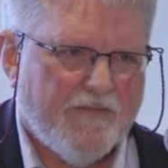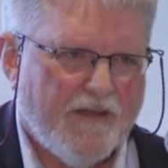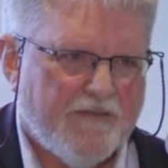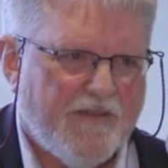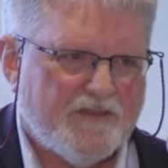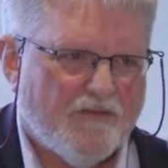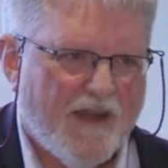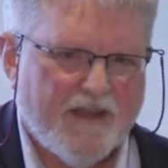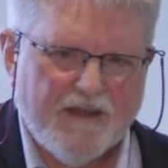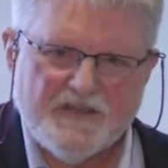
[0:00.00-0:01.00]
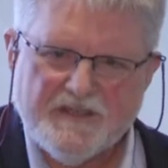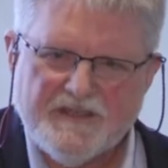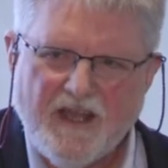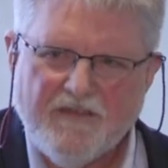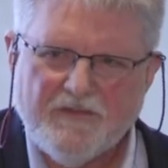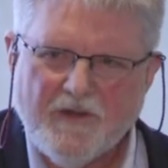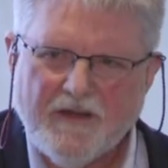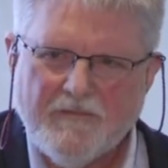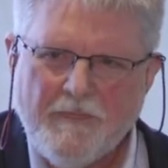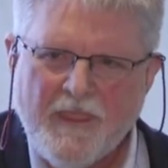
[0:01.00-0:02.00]
the uh, facial recognition
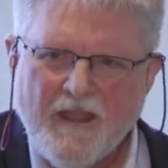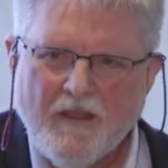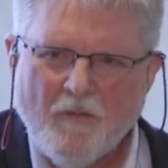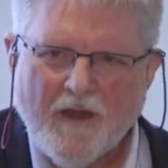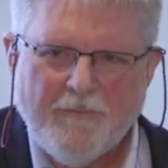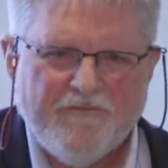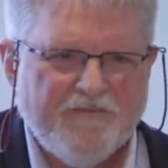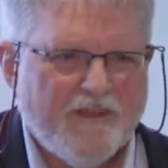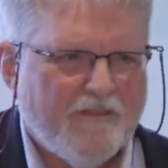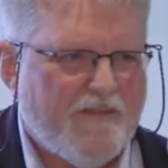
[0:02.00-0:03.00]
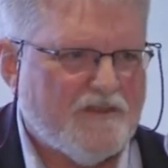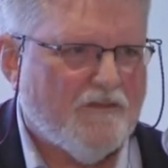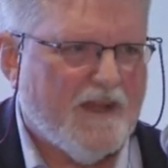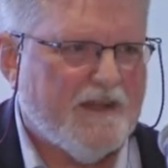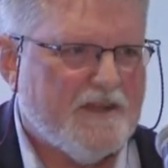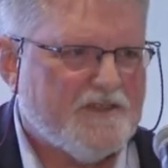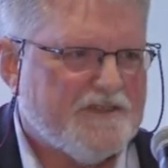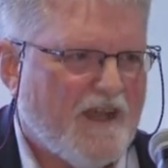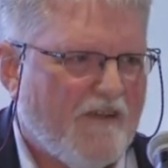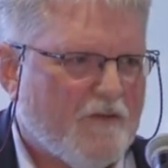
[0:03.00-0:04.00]
software, where uh, facial recognition
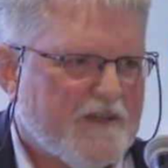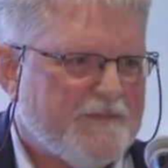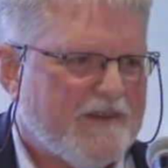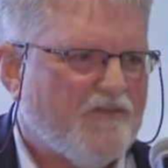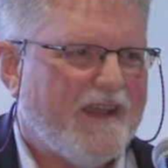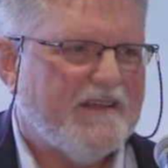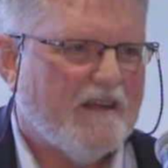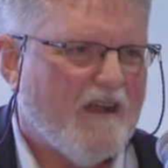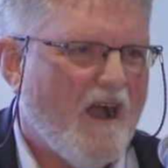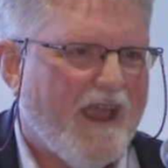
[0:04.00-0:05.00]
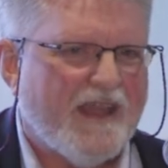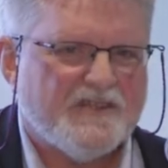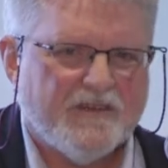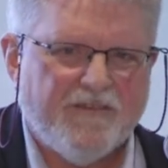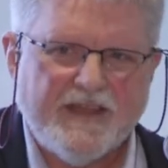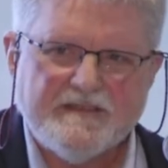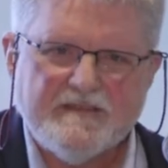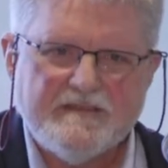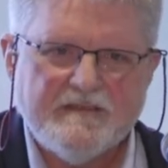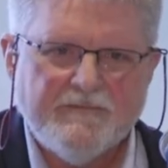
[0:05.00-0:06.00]
software has been trained on Caucasian
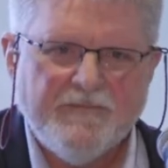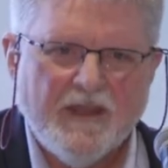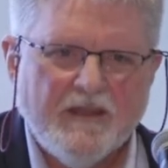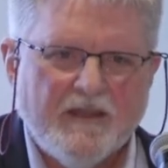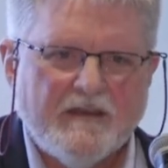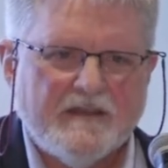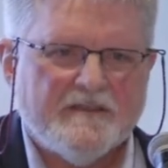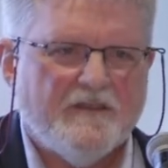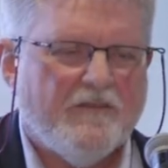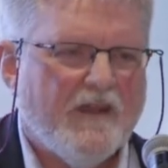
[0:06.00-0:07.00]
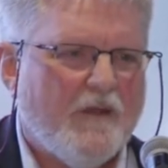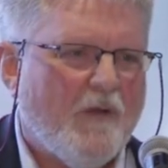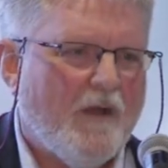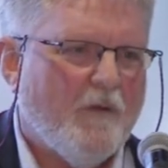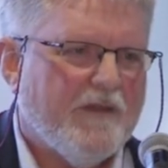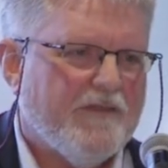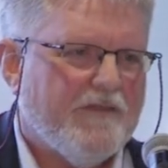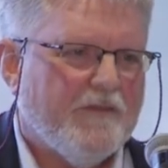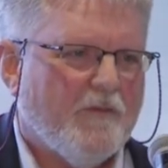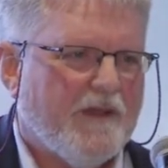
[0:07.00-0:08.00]
faces. Doesn't do very well
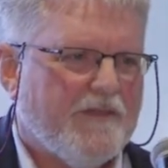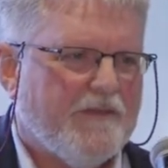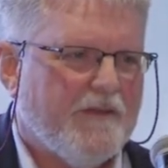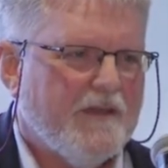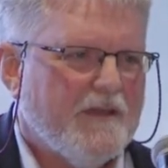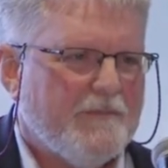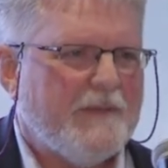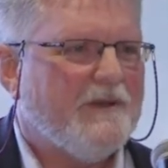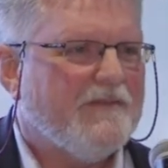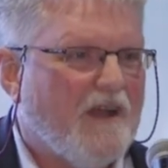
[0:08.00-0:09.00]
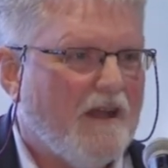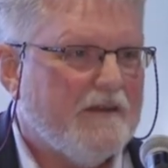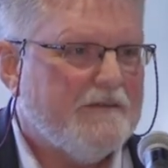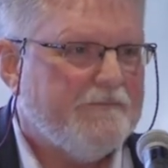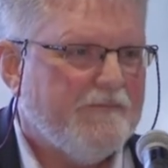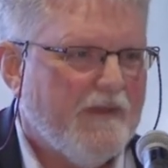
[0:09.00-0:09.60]
with, with people of color.